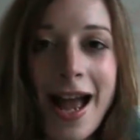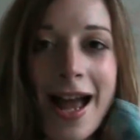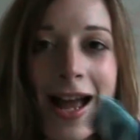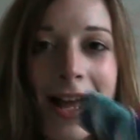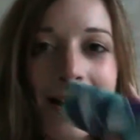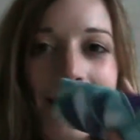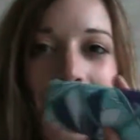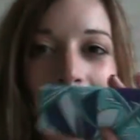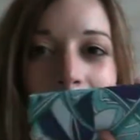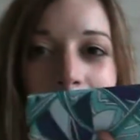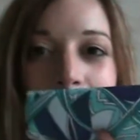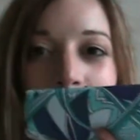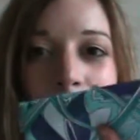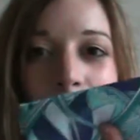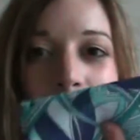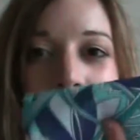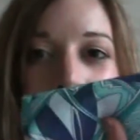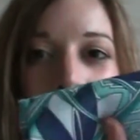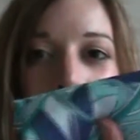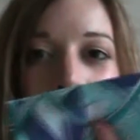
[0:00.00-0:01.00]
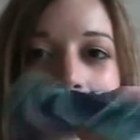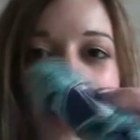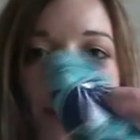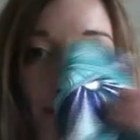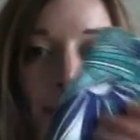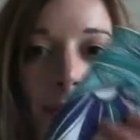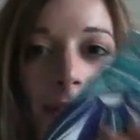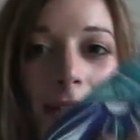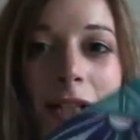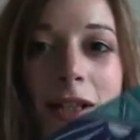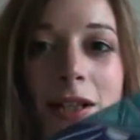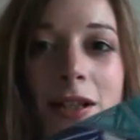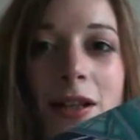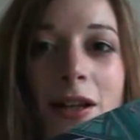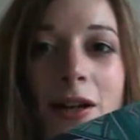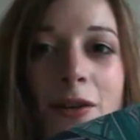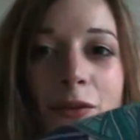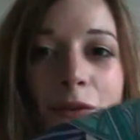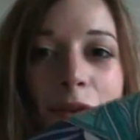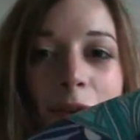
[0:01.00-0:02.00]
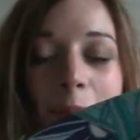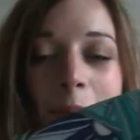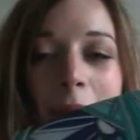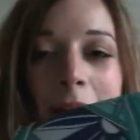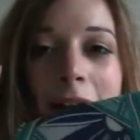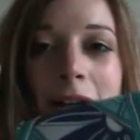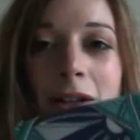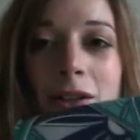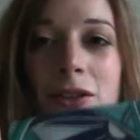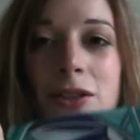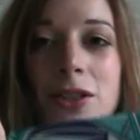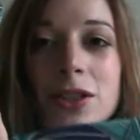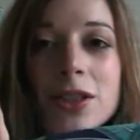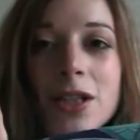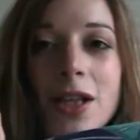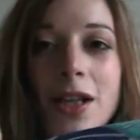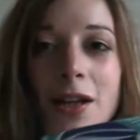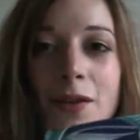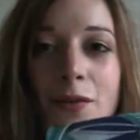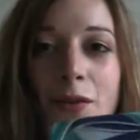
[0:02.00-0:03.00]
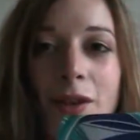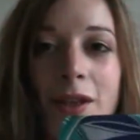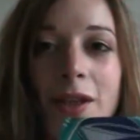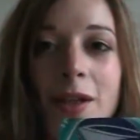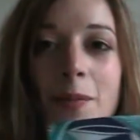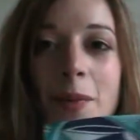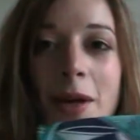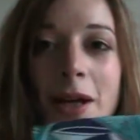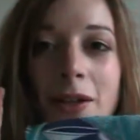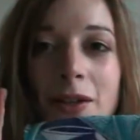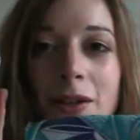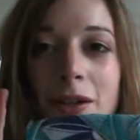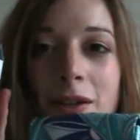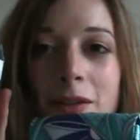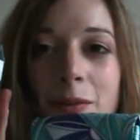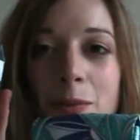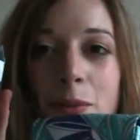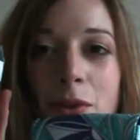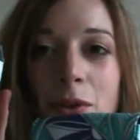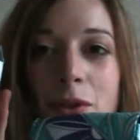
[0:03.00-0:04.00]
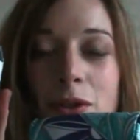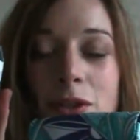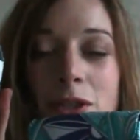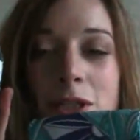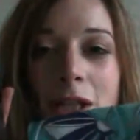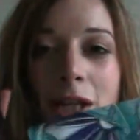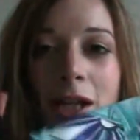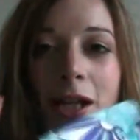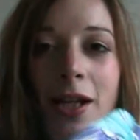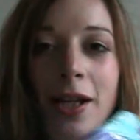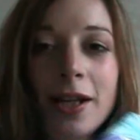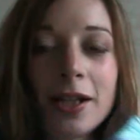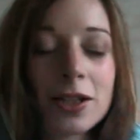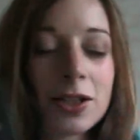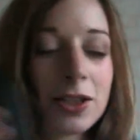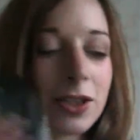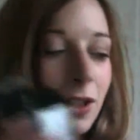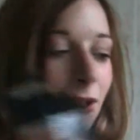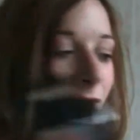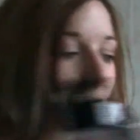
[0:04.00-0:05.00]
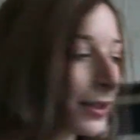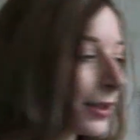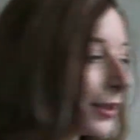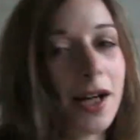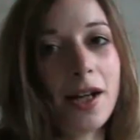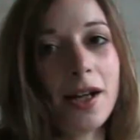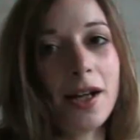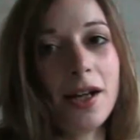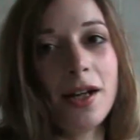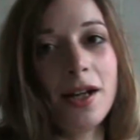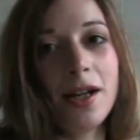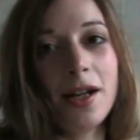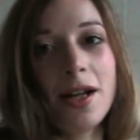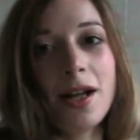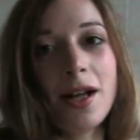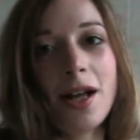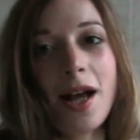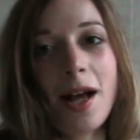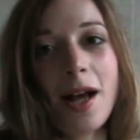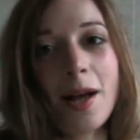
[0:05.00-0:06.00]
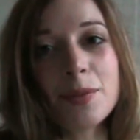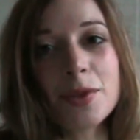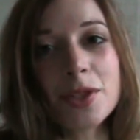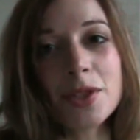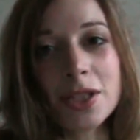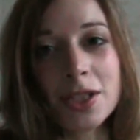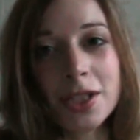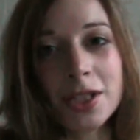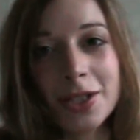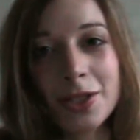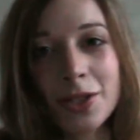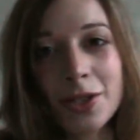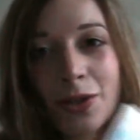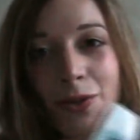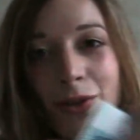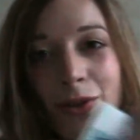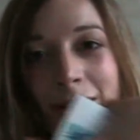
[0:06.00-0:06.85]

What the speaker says: And of course, absolutely love the pouch and everything about this Pucci collection. I'm just going to